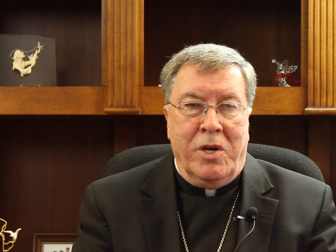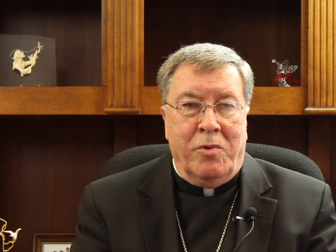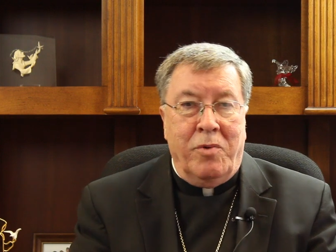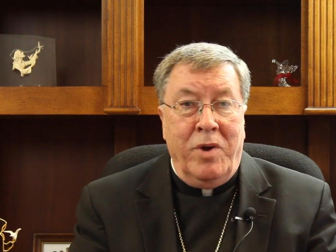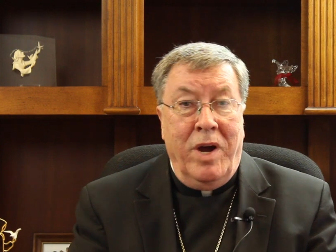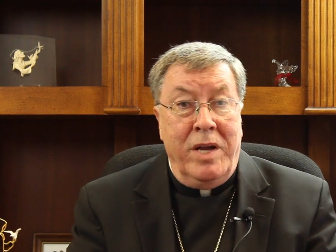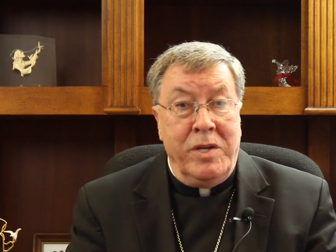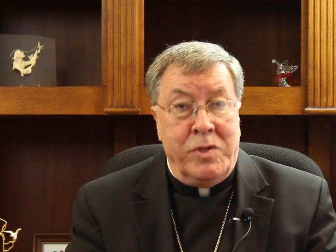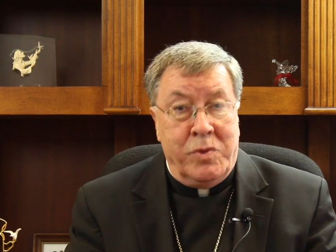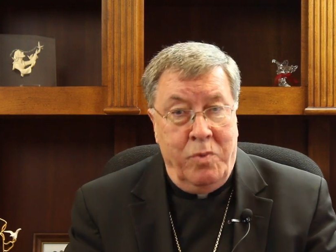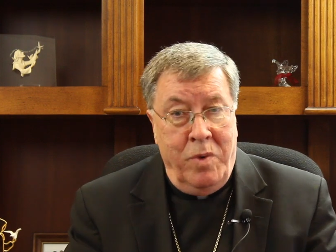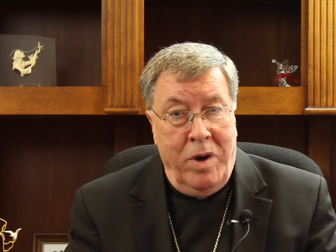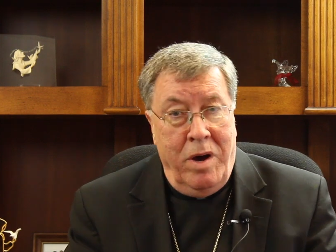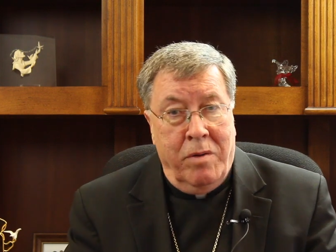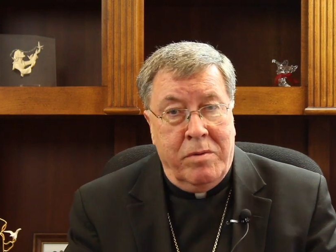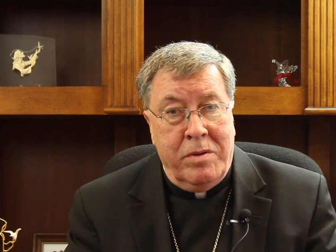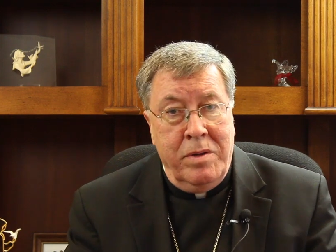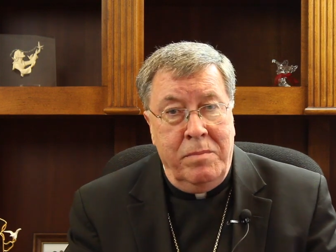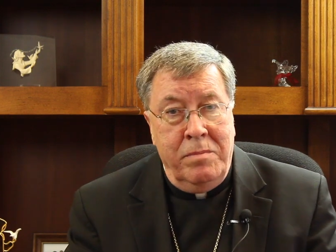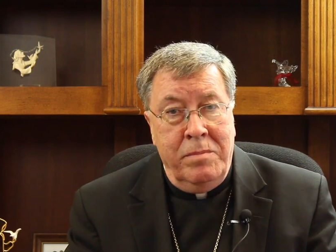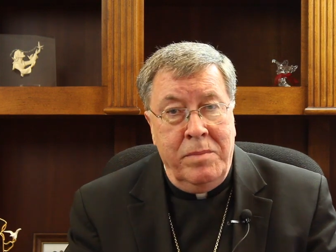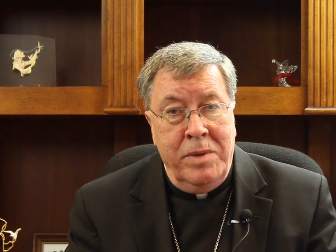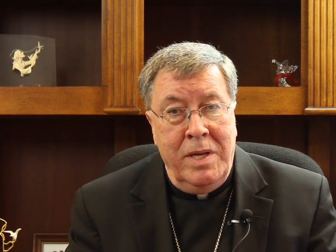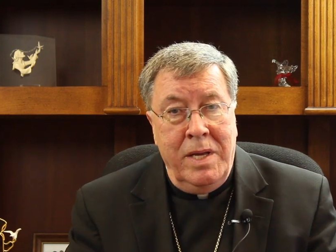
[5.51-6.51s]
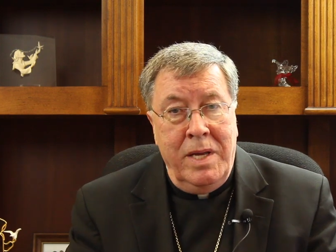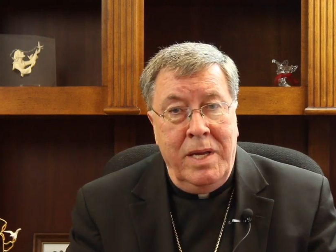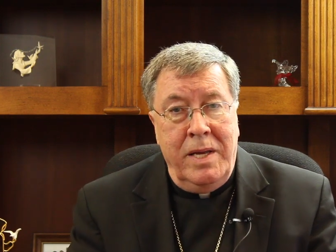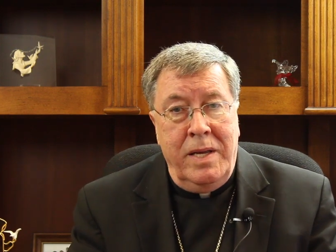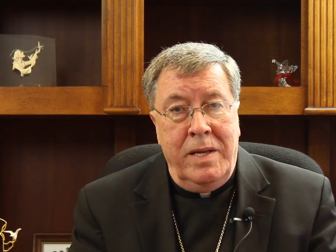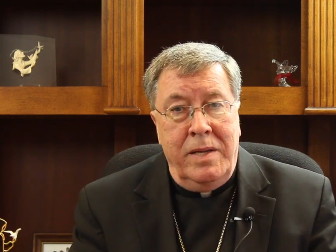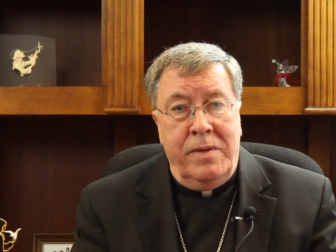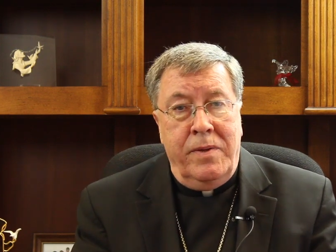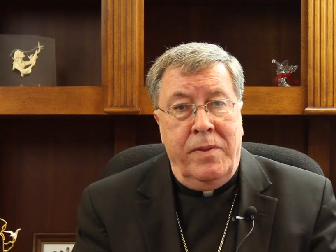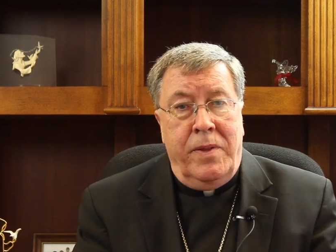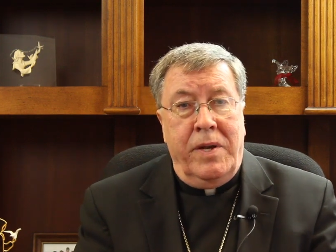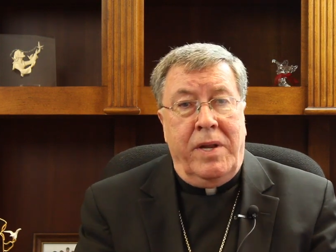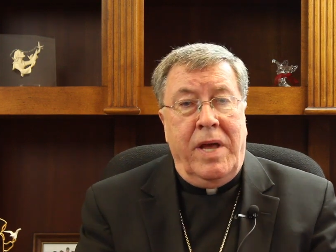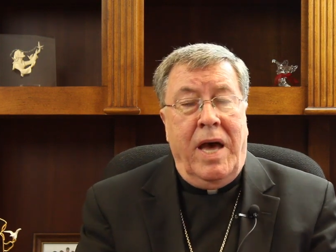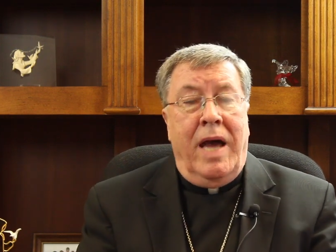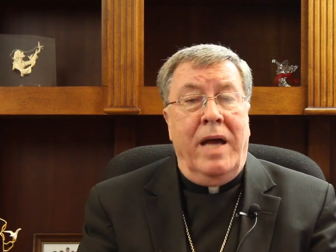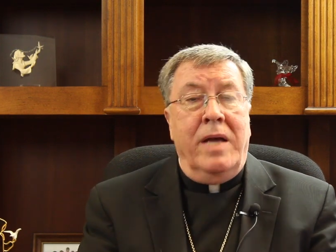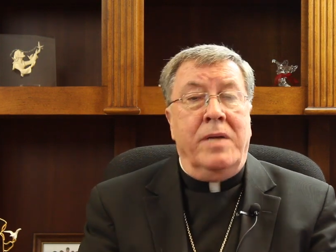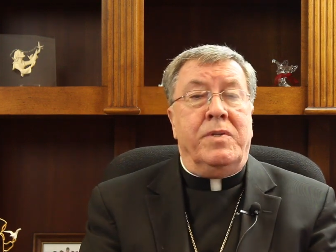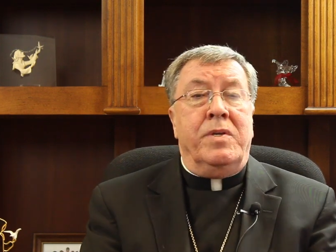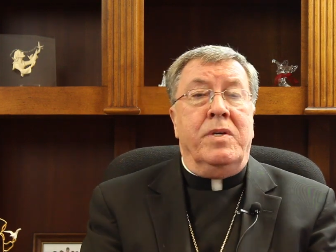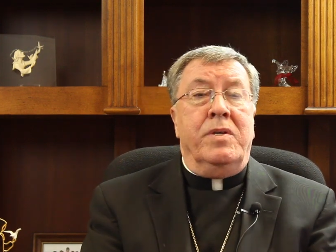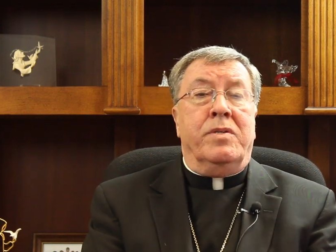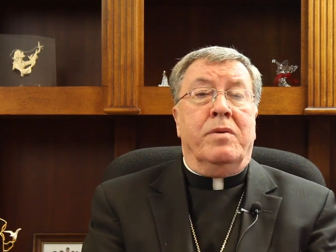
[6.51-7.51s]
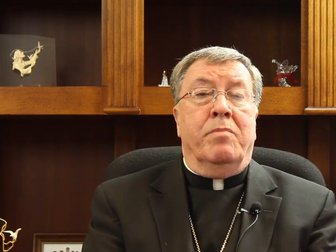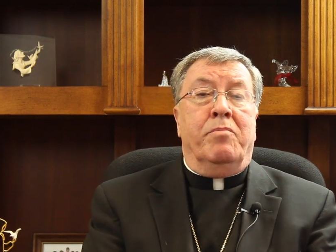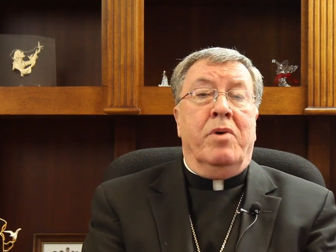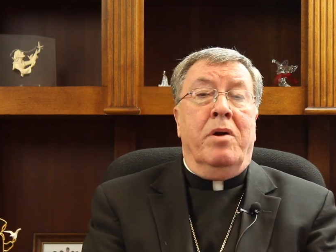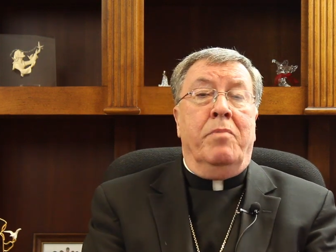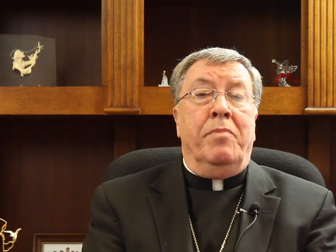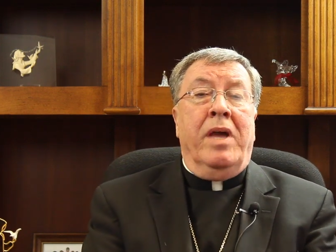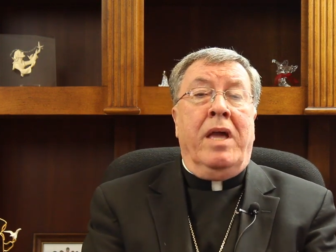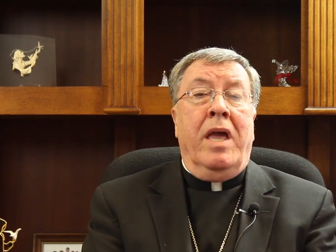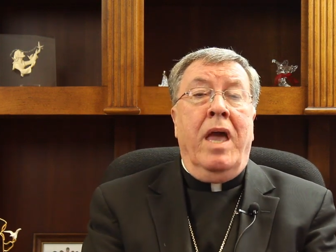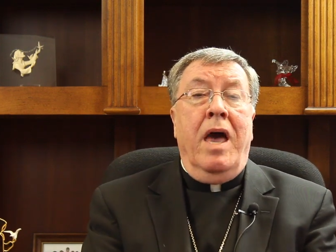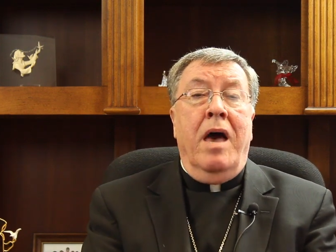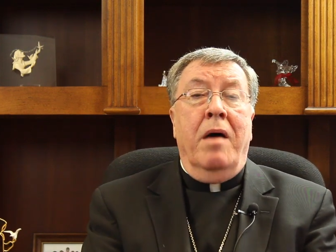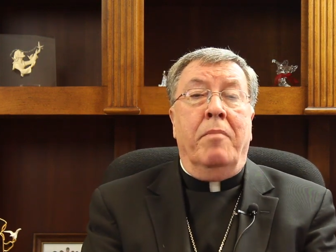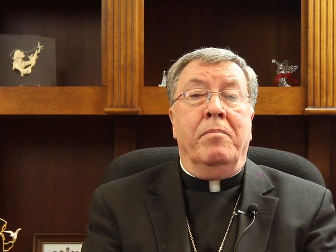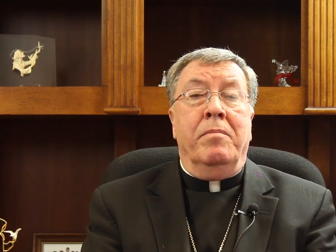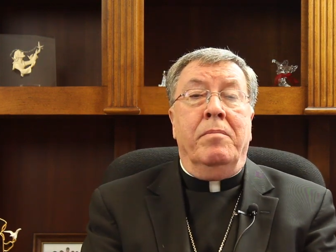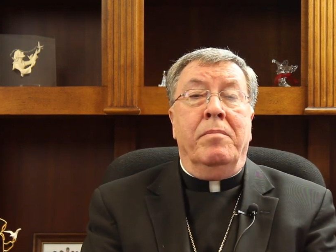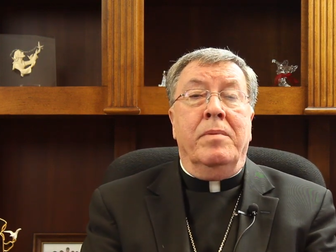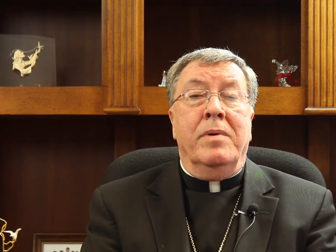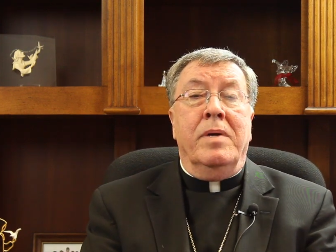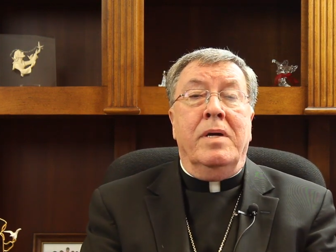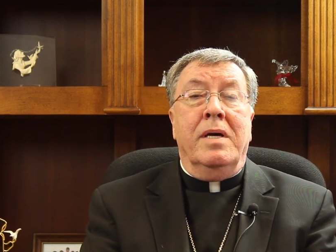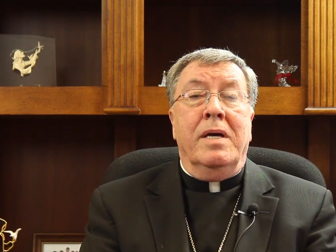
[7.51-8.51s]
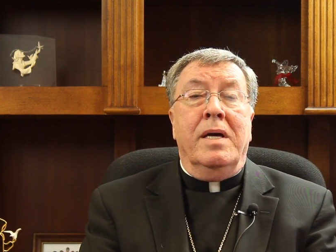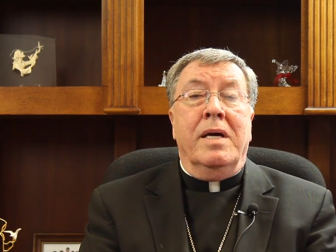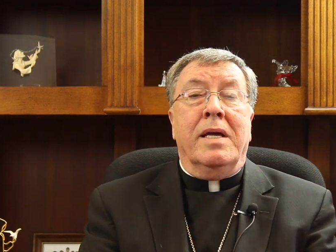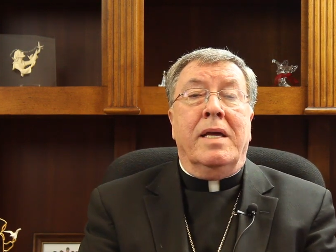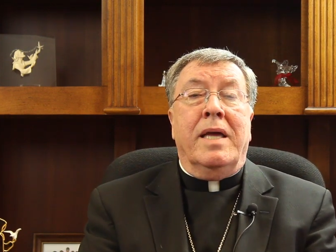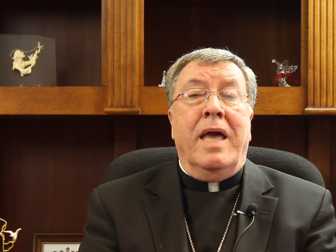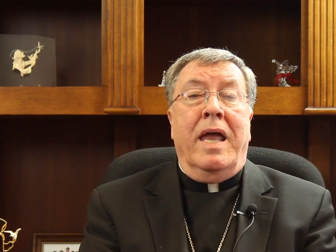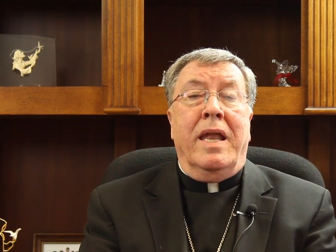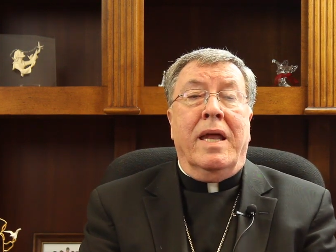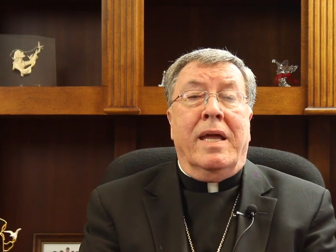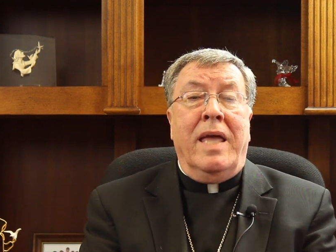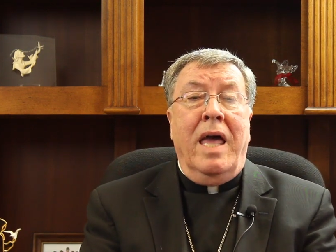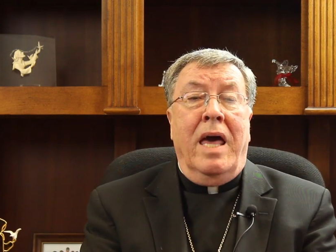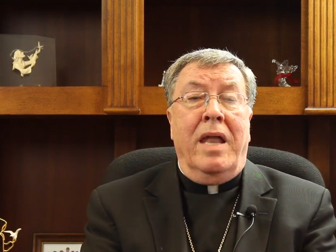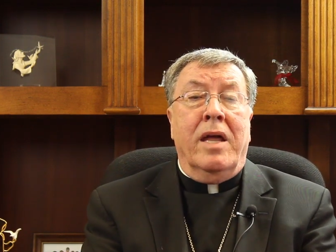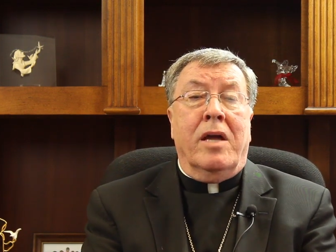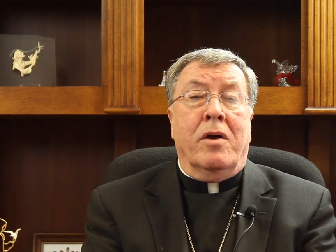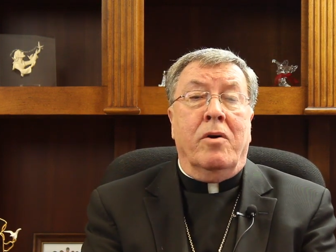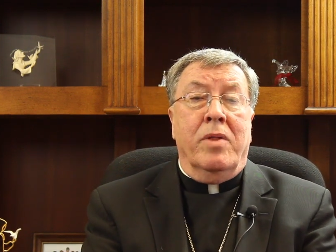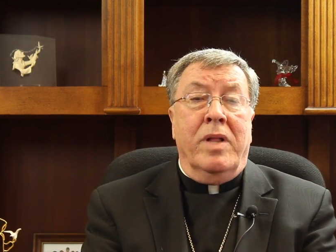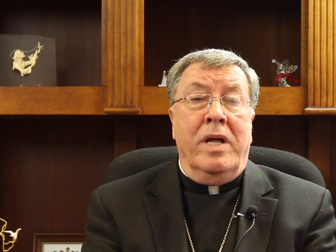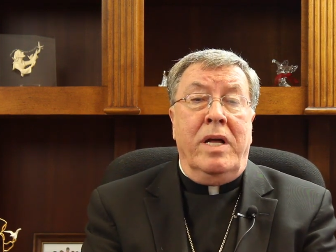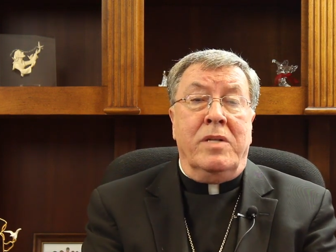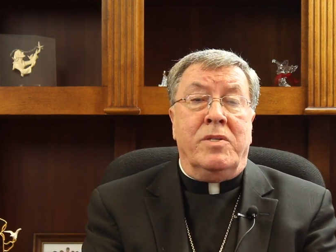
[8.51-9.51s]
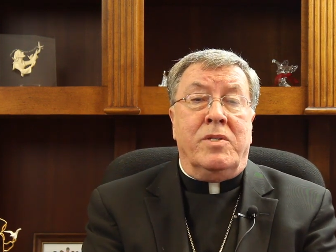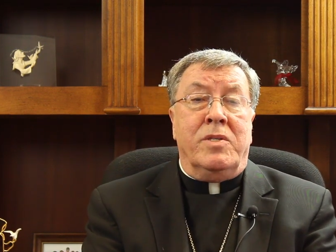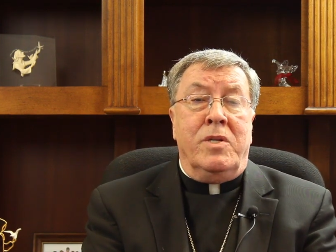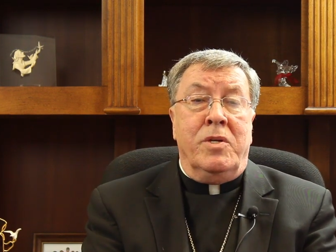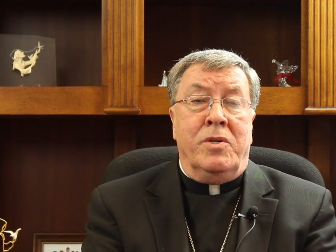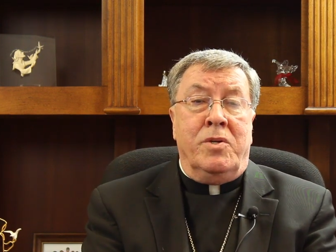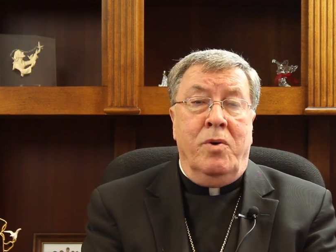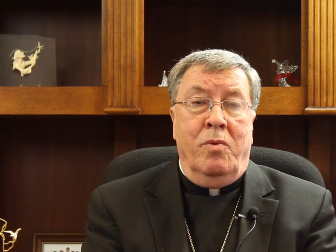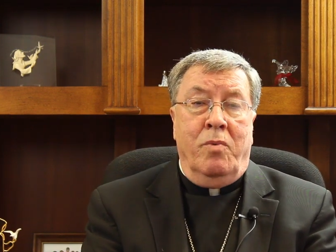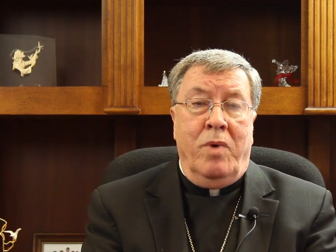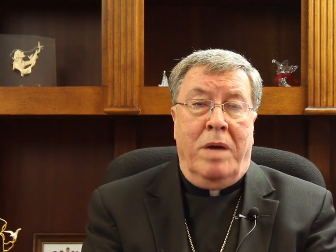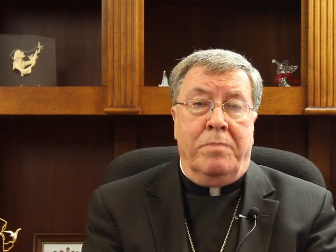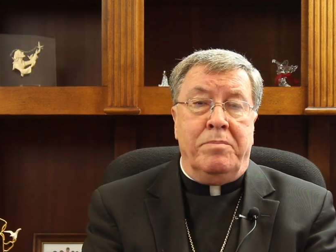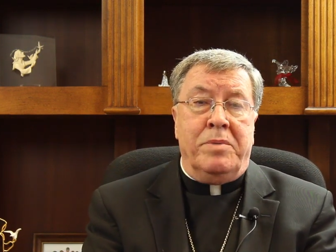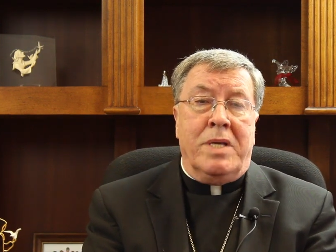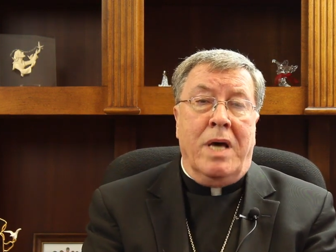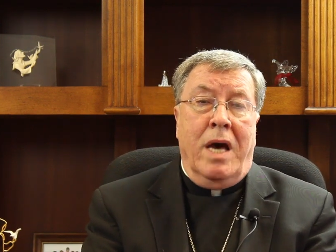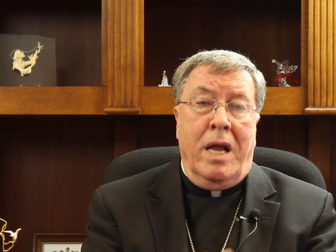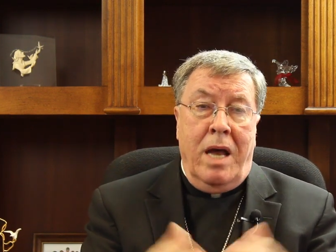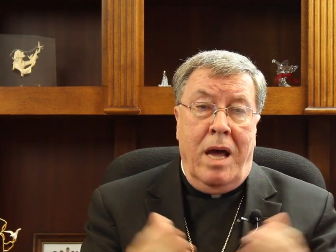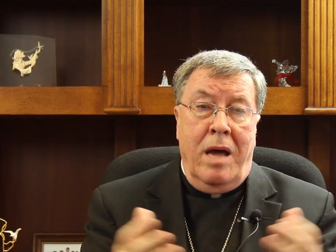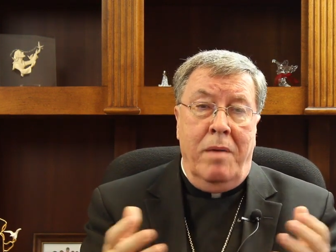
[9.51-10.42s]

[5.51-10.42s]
in Christ, welcome to the Diocese of Birmingham Catechetical Institute website.